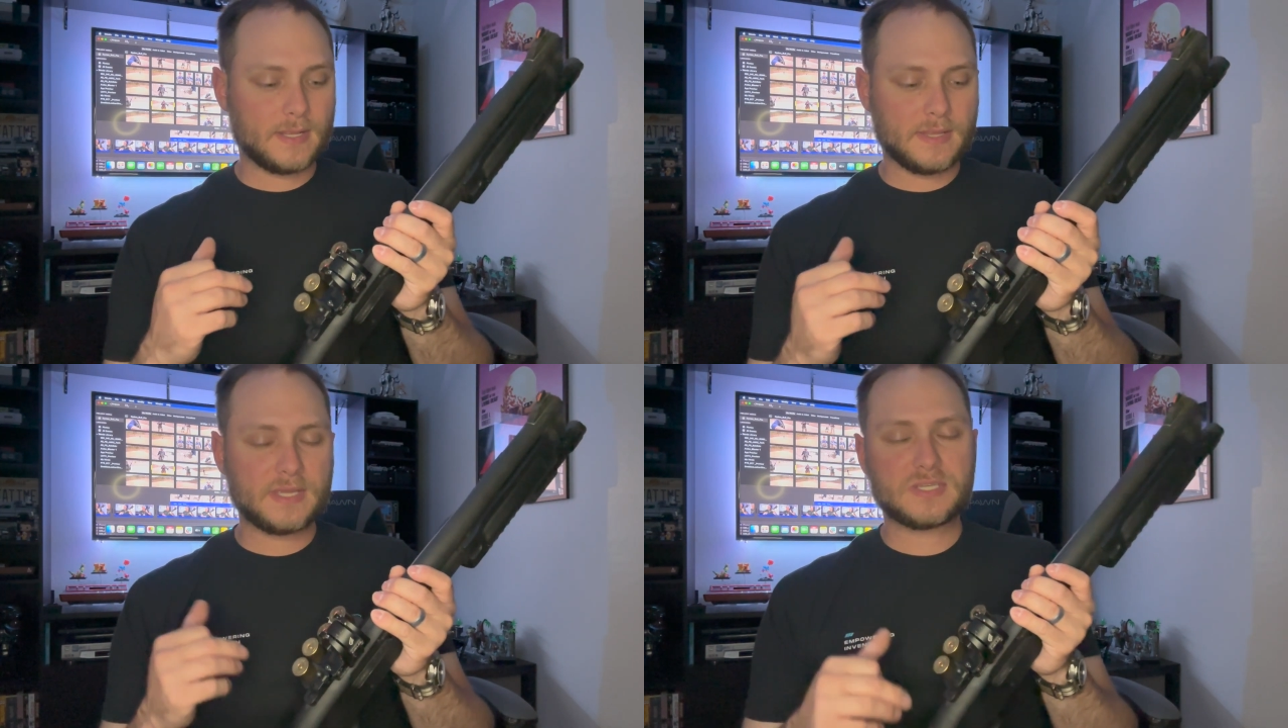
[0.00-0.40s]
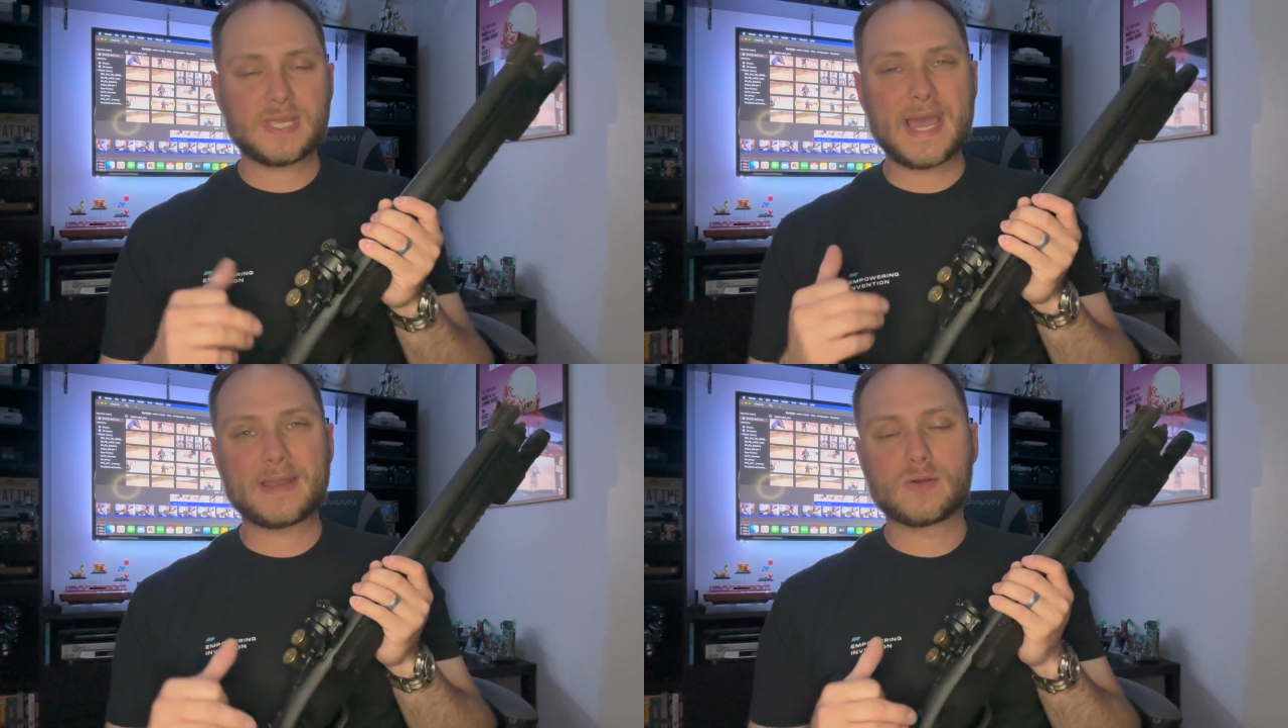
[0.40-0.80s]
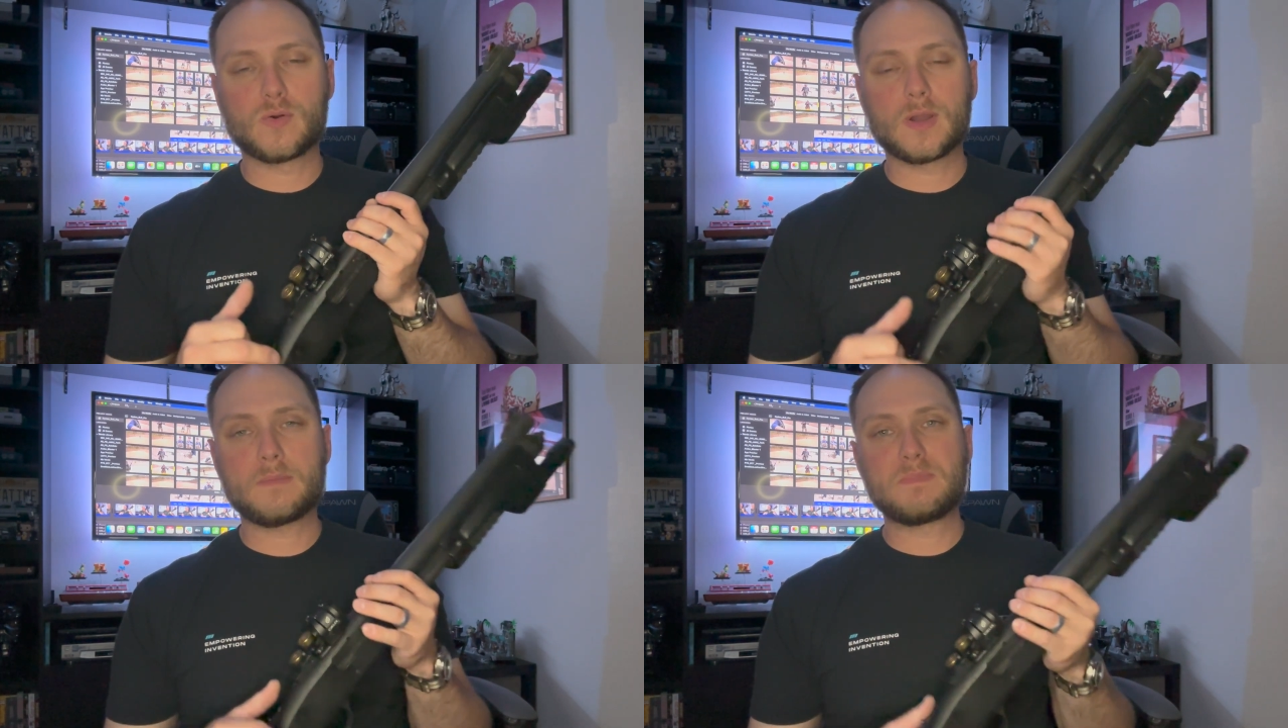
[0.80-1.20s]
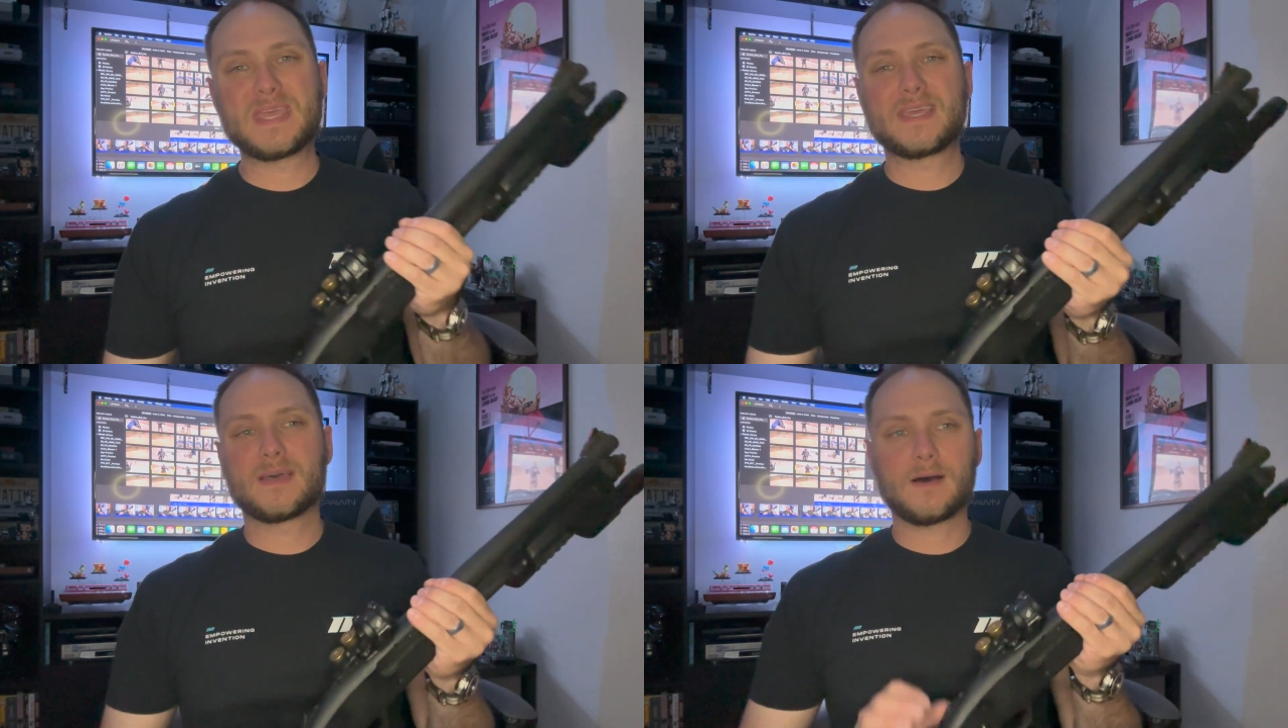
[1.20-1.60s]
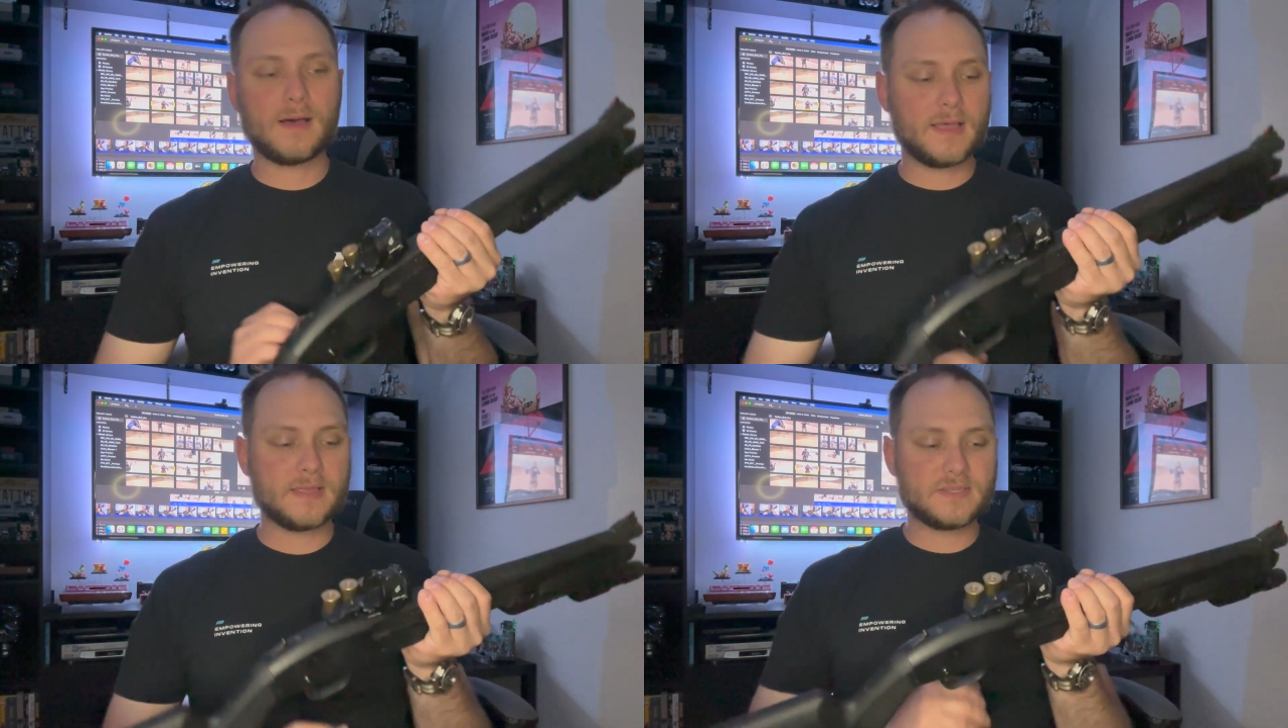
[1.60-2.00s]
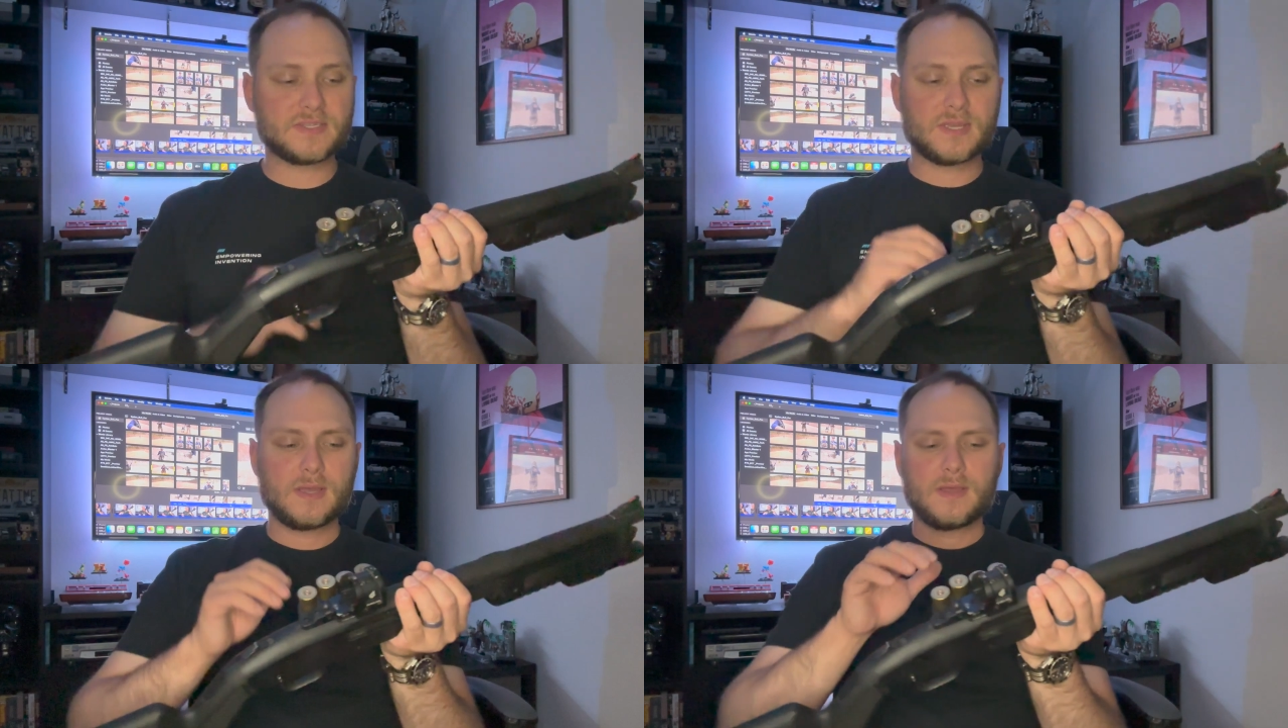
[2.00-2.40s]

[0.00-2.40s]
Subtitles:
this category because